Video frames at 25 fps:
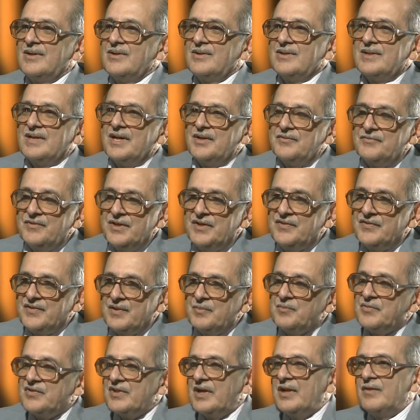convince
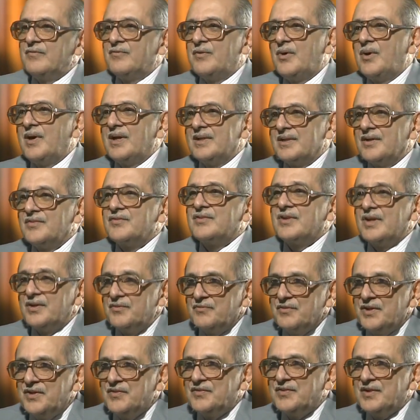himself or others
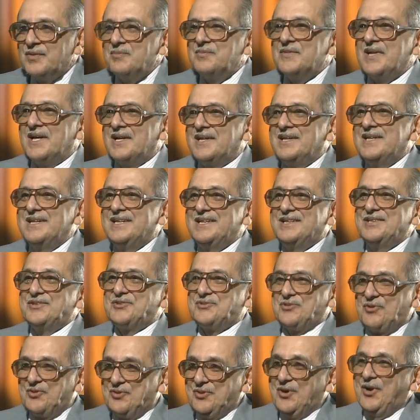convince him that he
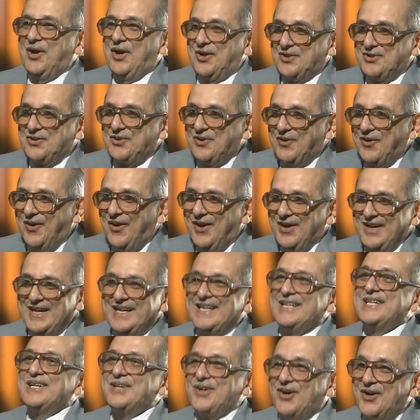should not go on
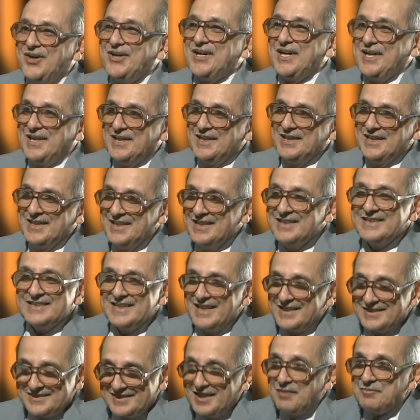any longer.
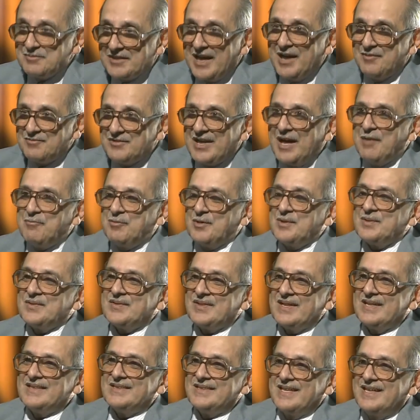That sometimes happens,
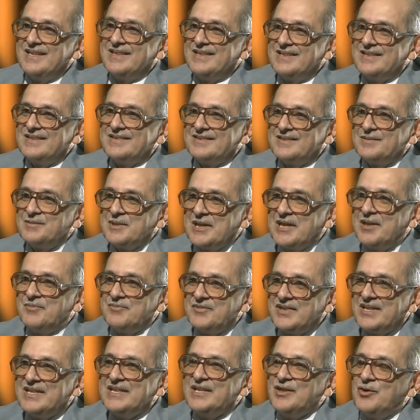and then it becomes
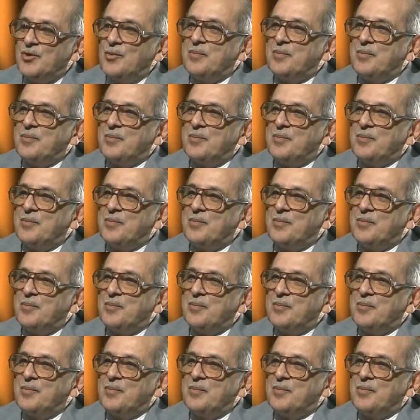an ego